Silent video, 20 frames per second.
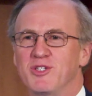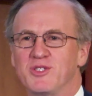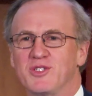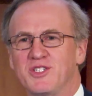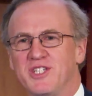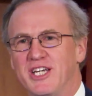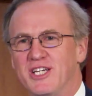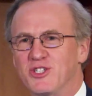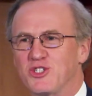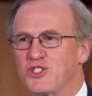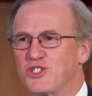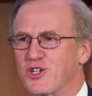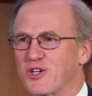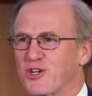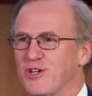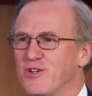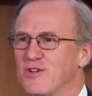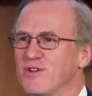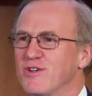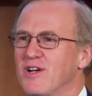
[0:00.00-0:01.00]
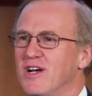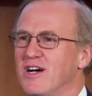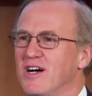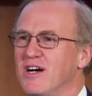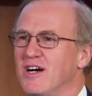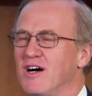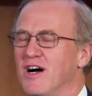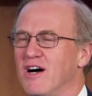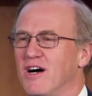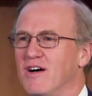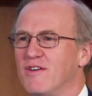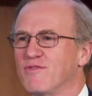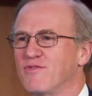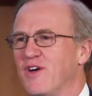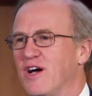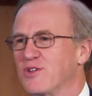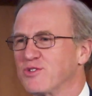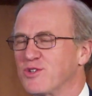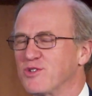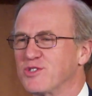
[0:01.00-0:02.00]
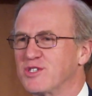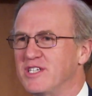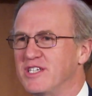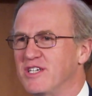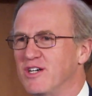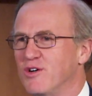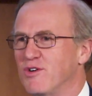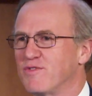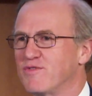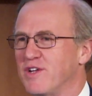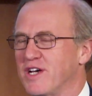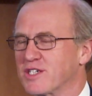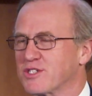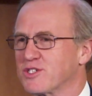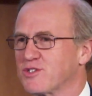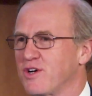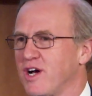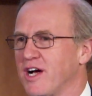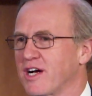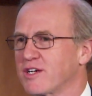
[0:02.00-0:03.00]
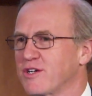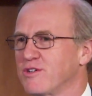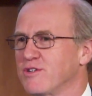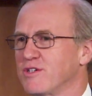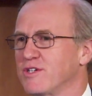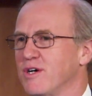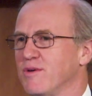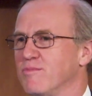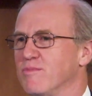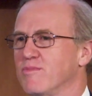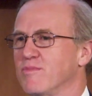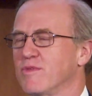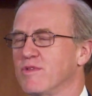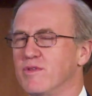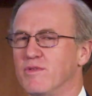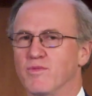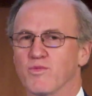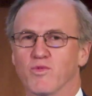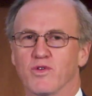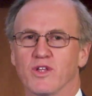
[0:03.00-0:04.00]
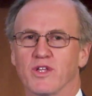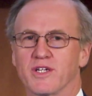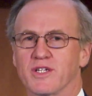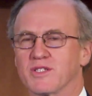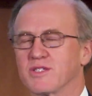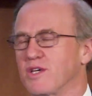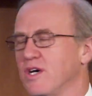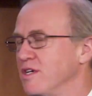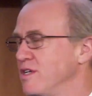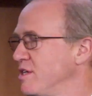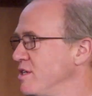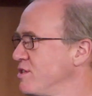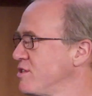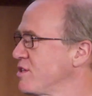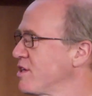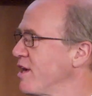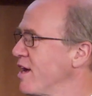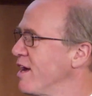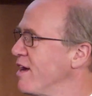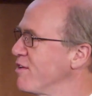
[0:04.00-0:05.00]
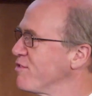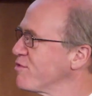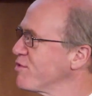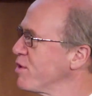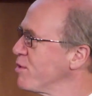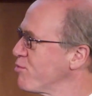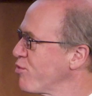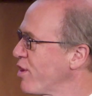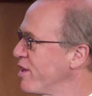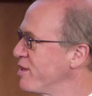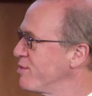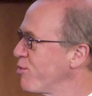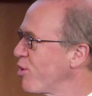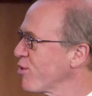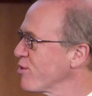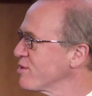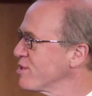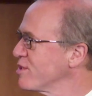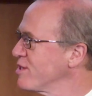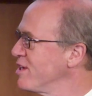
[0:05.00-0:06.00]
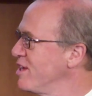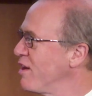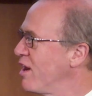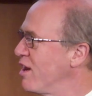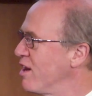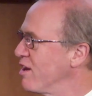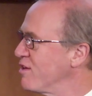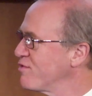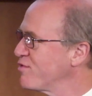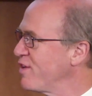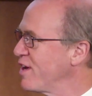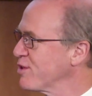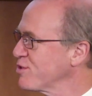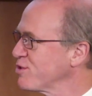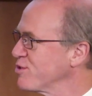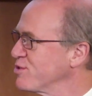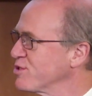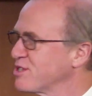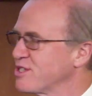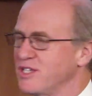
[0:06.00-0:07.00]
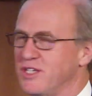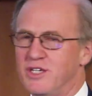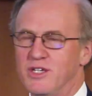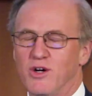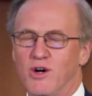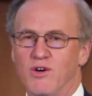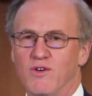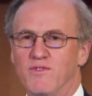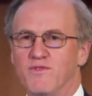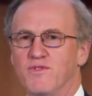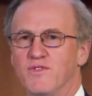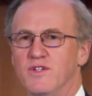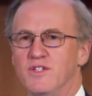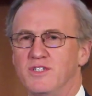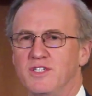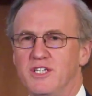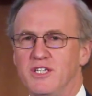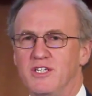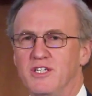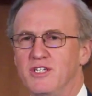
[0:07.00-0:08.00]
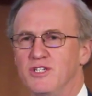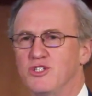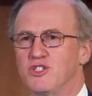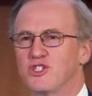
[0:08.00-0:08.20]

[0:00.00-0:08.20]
is Dan Shugar, founder and C E O of NEXTracker, and I'm really excited to have Brian Martin, founder and C E O of D E.